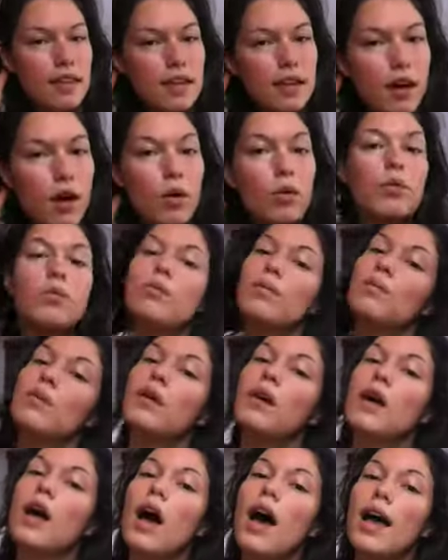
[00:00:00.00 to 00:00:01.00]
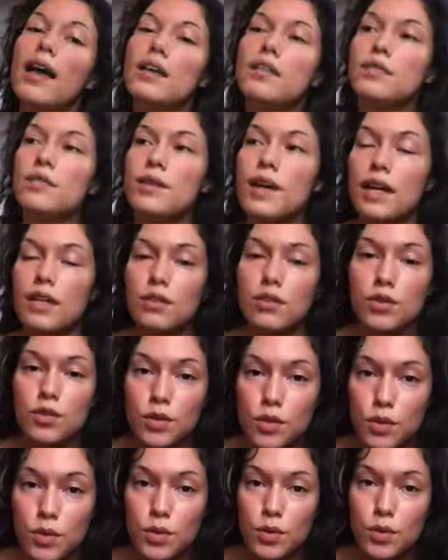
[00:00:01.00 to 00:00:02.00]
think, oh, I also got
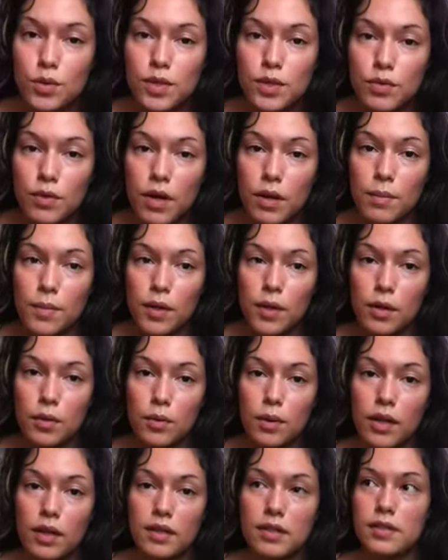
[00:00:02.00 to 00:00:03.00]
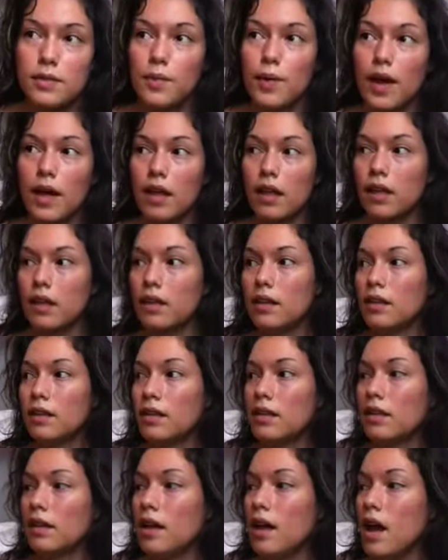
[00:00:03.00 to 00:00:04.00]
shoes from the Goodwill as well
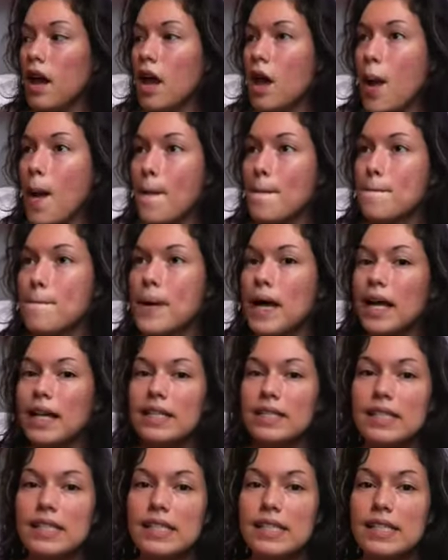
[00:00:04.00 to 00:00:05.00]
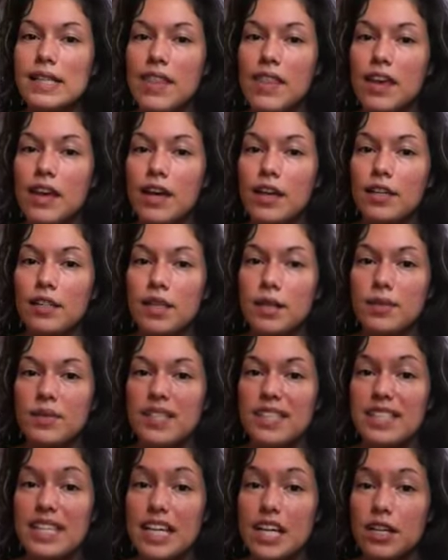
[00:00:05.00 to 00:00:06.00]
but they are
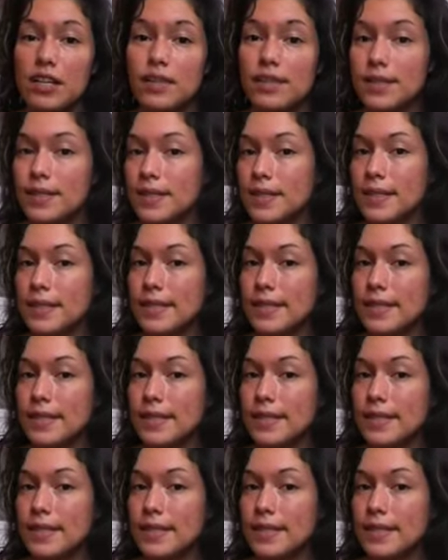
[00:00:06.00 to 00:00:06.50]
downstairs.